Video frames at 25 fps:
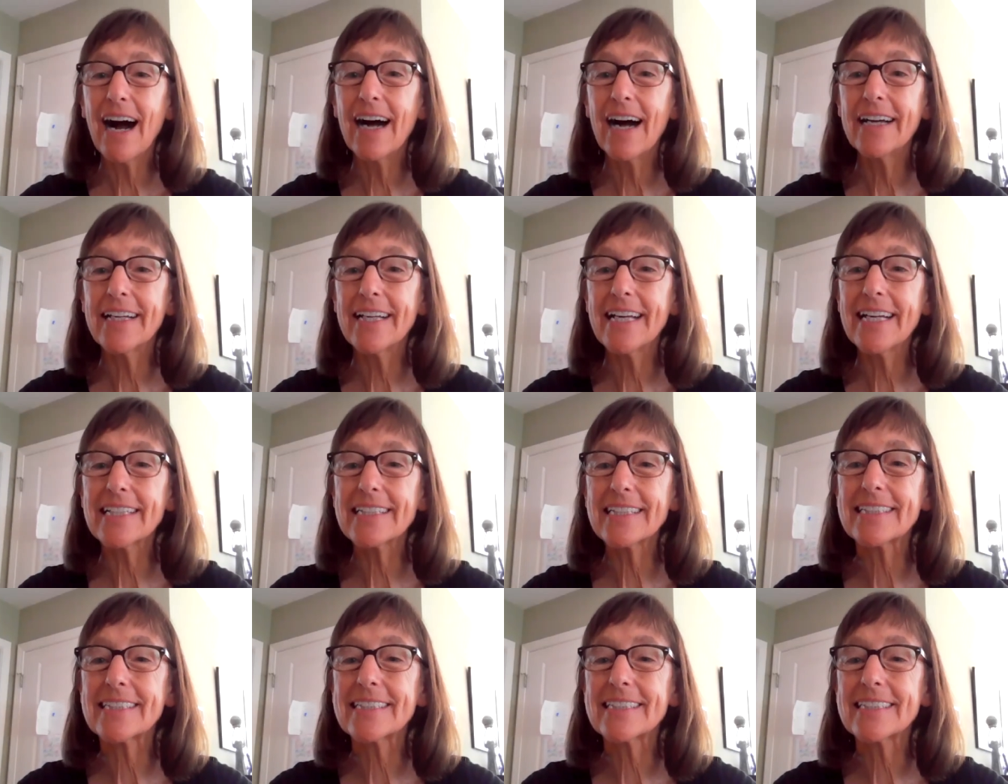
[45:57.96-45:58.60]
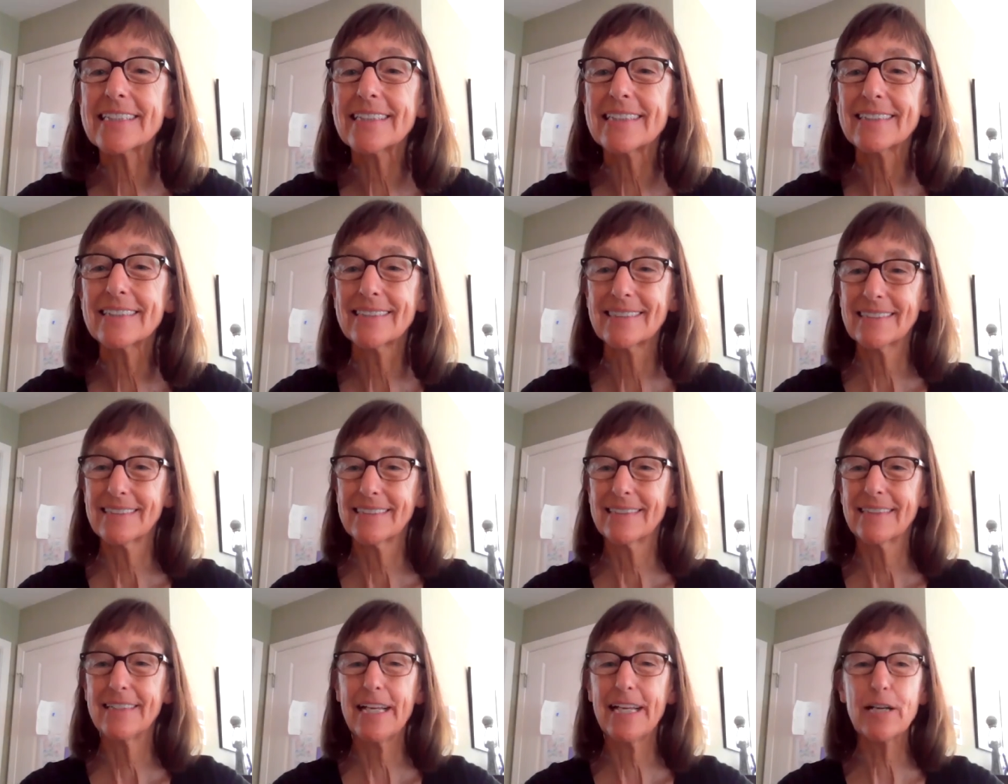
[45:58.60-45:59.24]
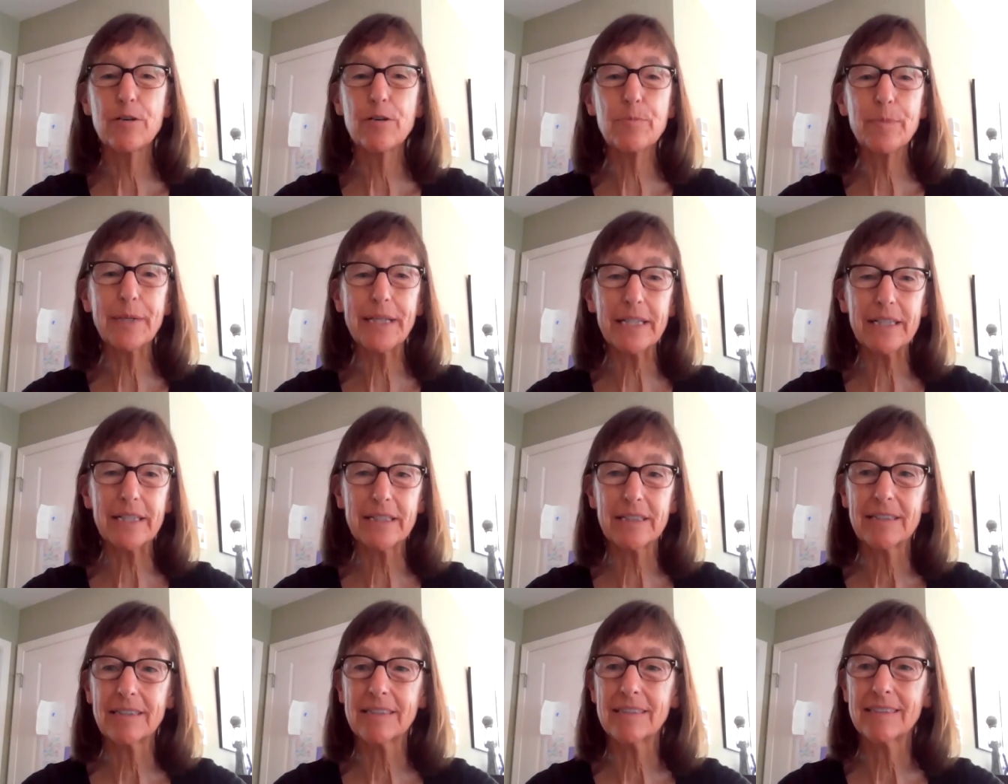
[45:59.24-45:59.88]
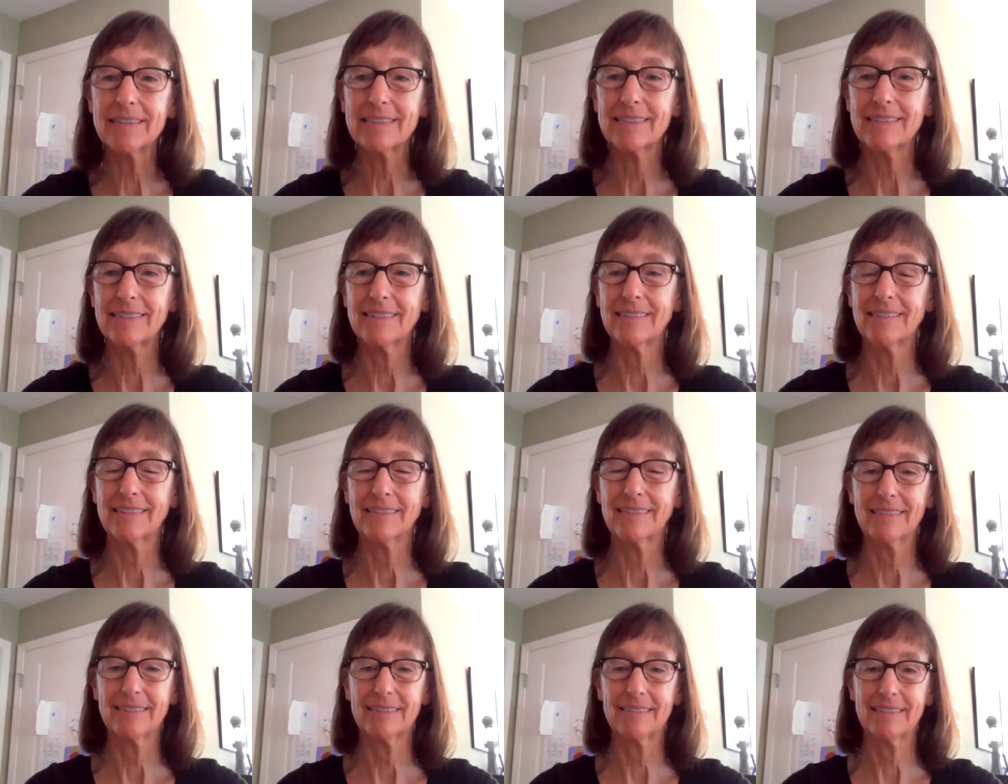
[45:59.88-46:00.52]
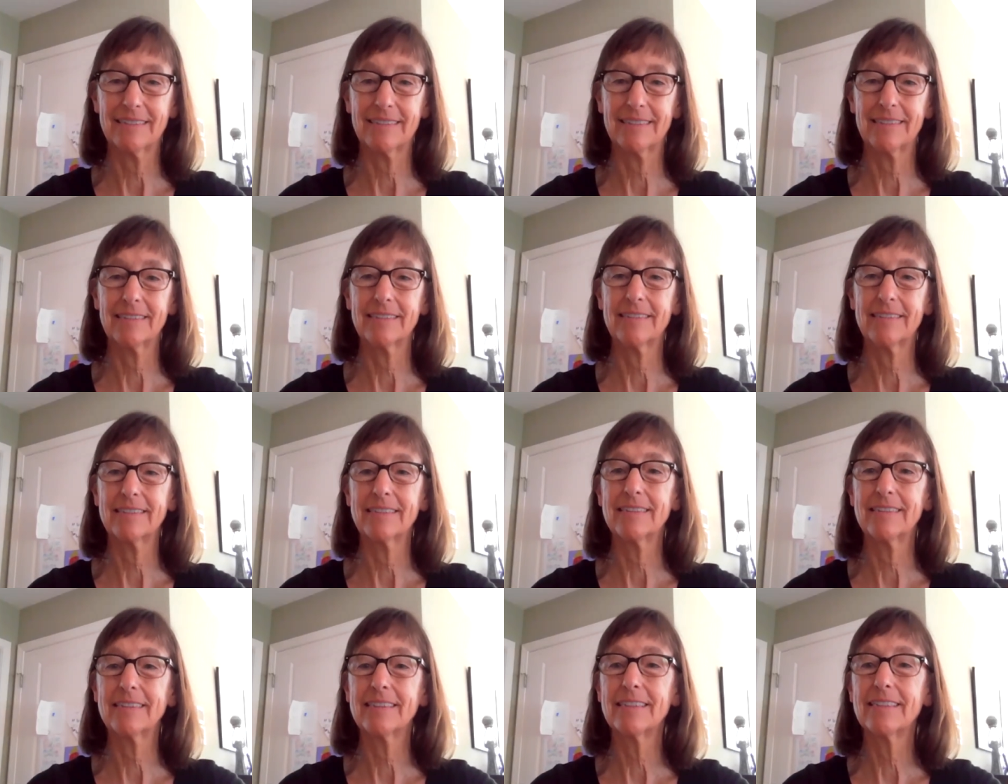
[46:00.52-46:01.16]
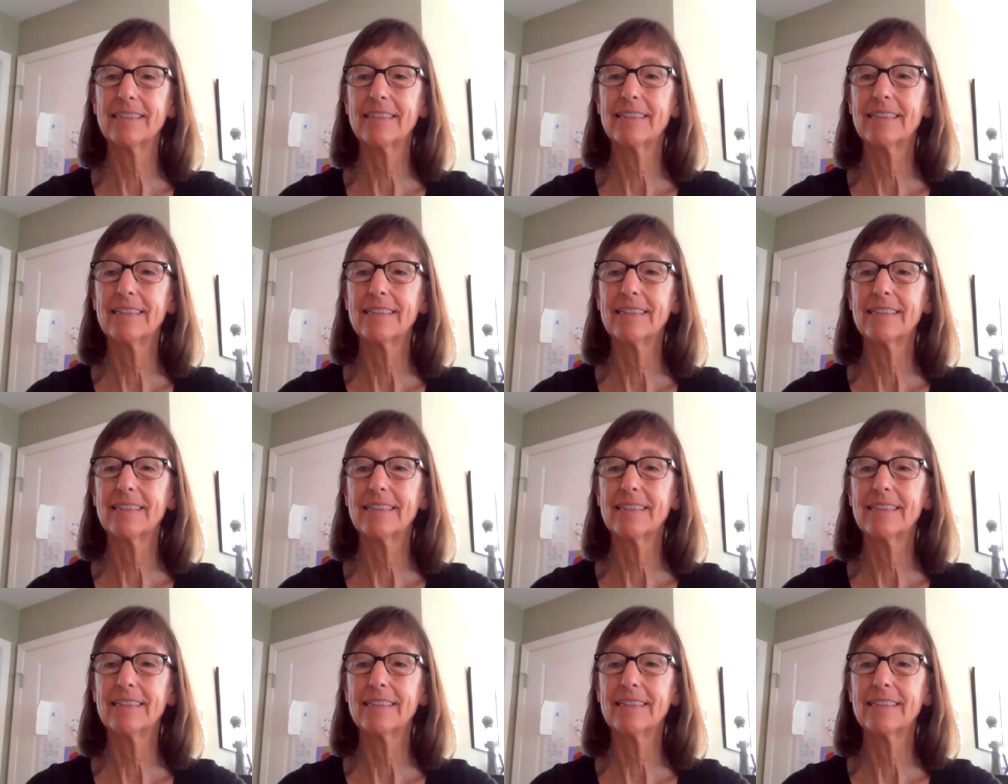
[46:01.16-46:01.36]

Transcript: Uh, yes, Naomi. So you